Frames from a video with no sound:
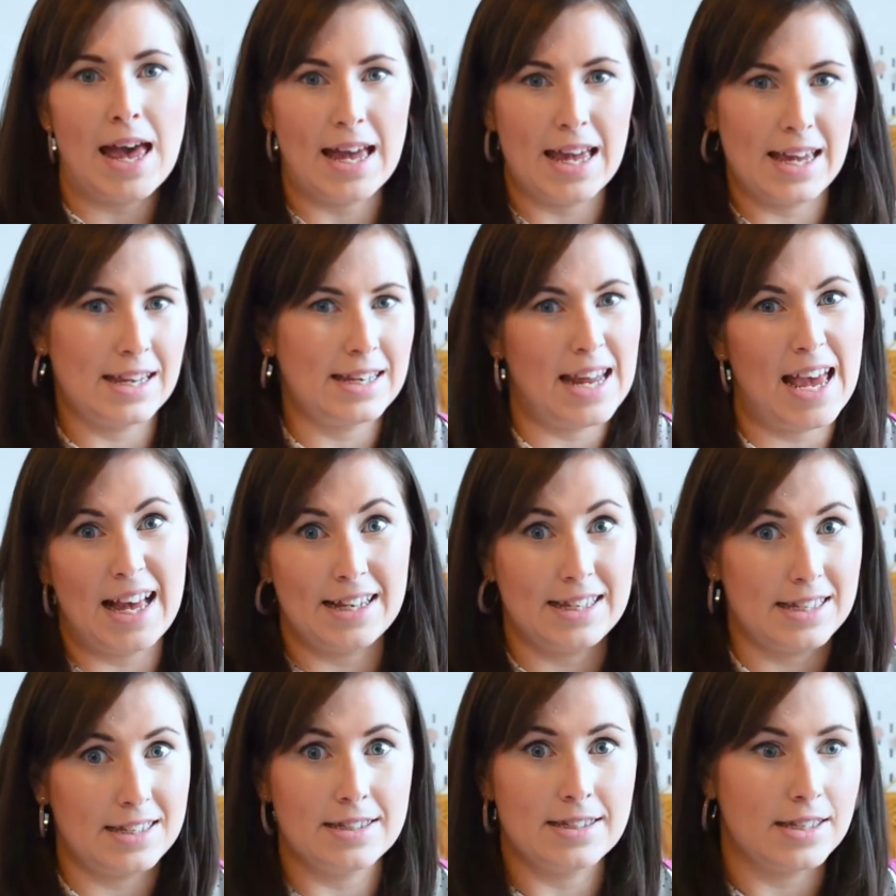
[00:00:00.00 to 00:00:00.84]
in
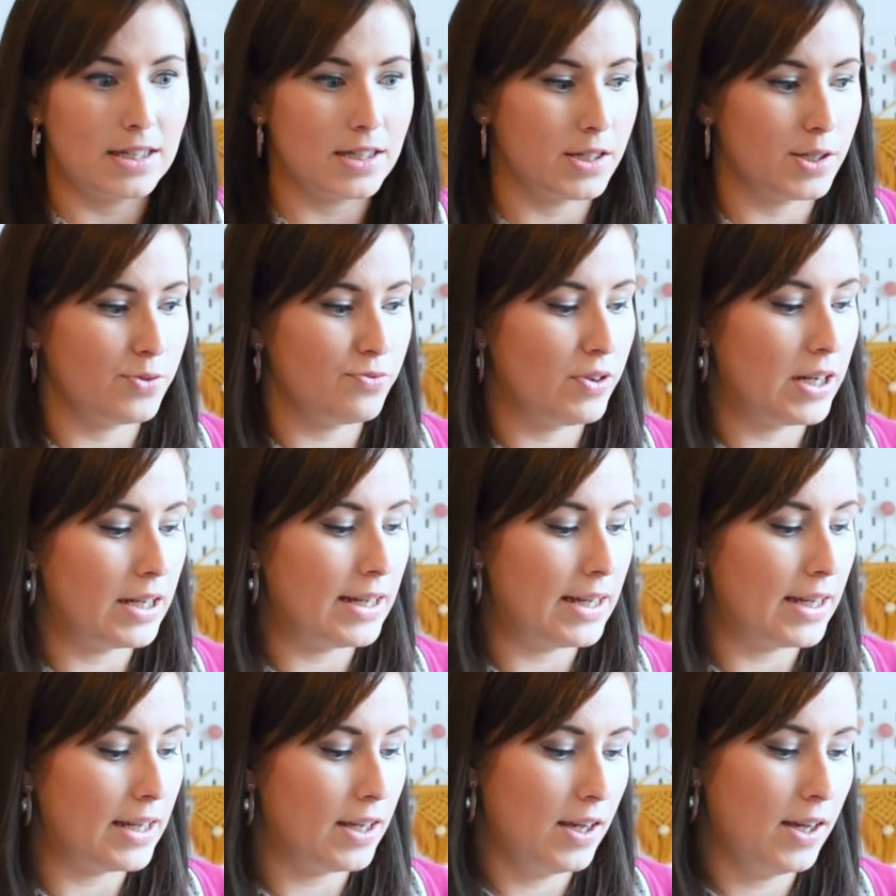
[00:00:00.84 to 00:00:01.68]
any season
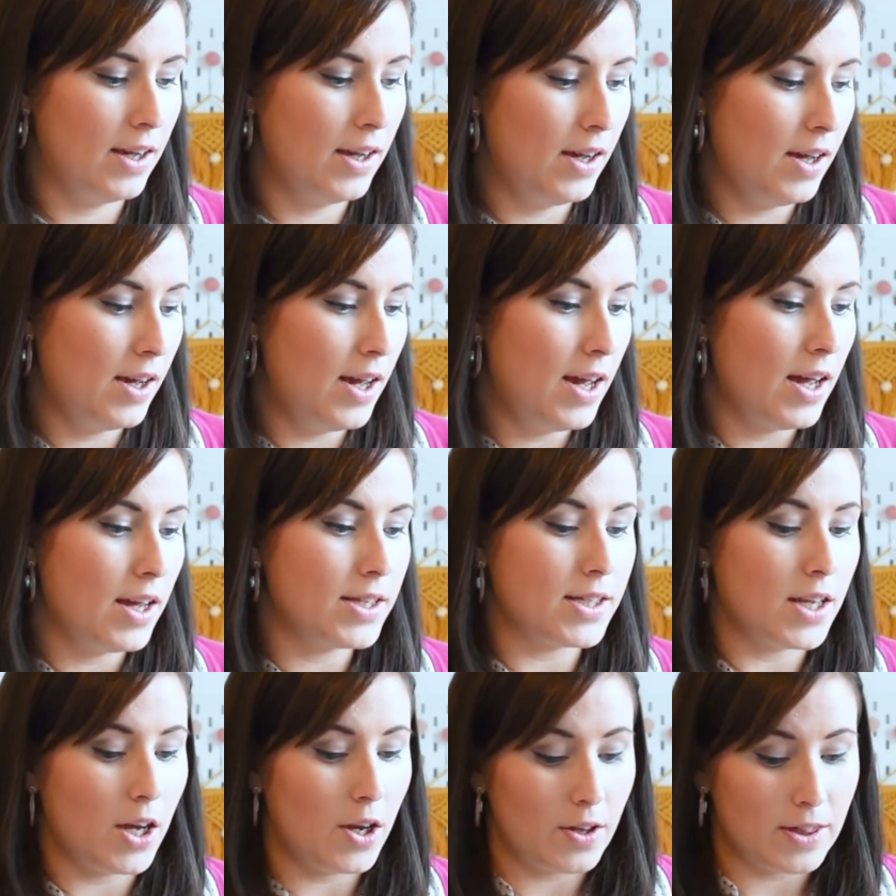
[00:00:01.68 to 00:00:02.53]
really.
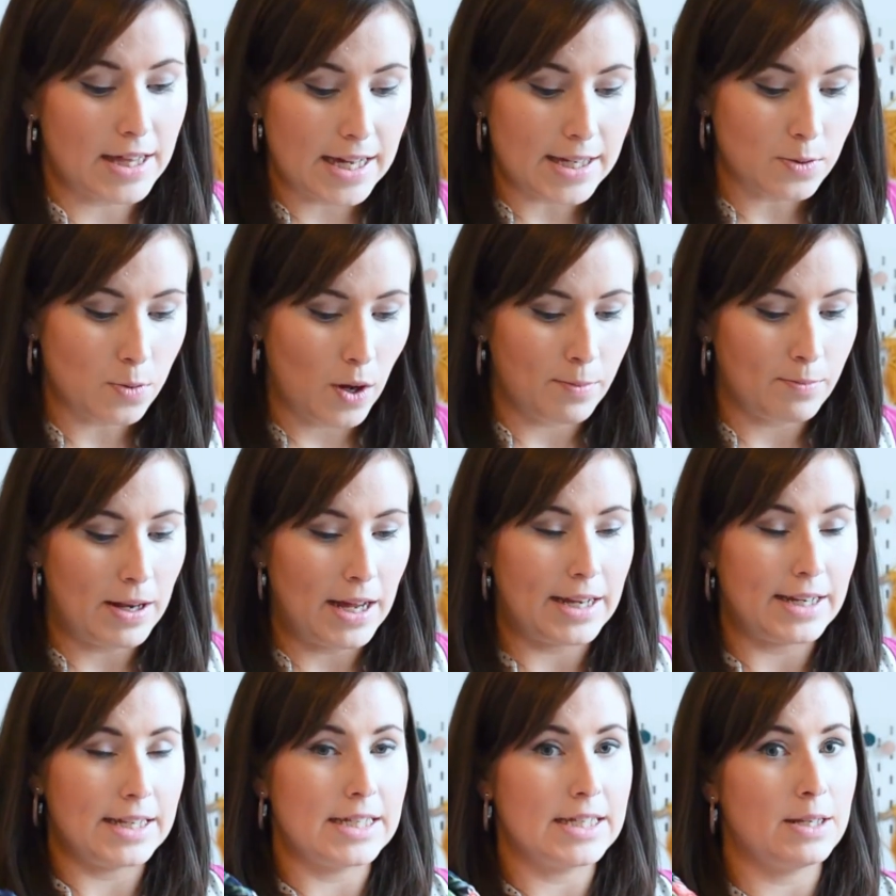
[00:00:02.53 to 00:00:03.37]
So that's what I'm
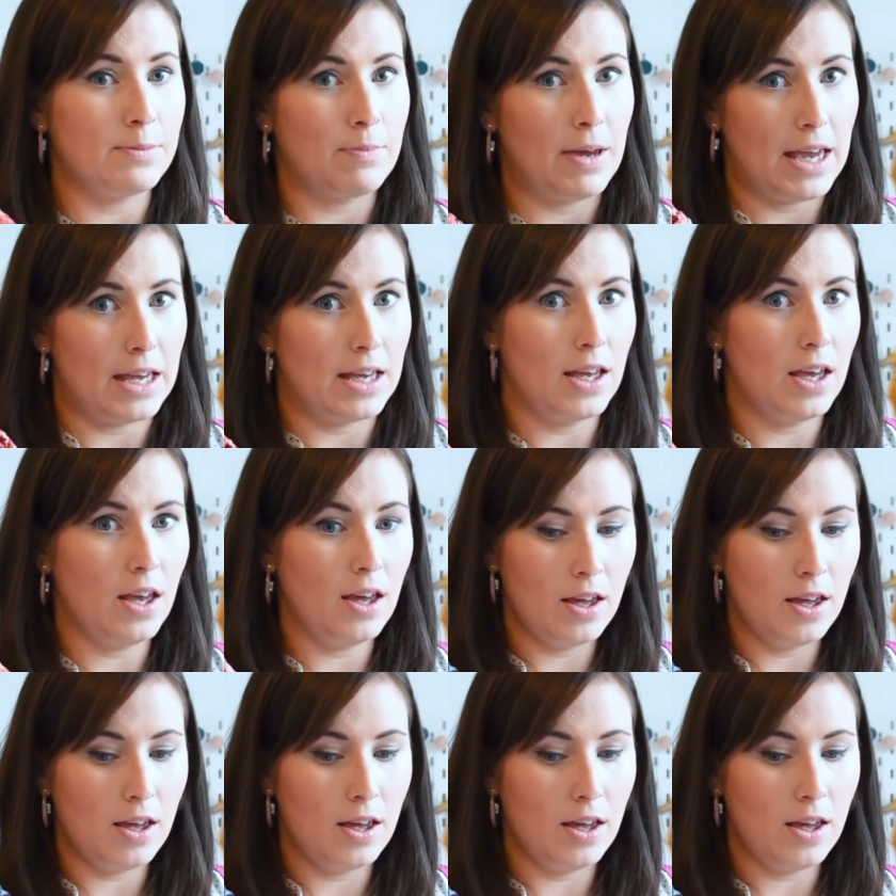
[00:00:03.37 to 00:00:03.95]
planning to make.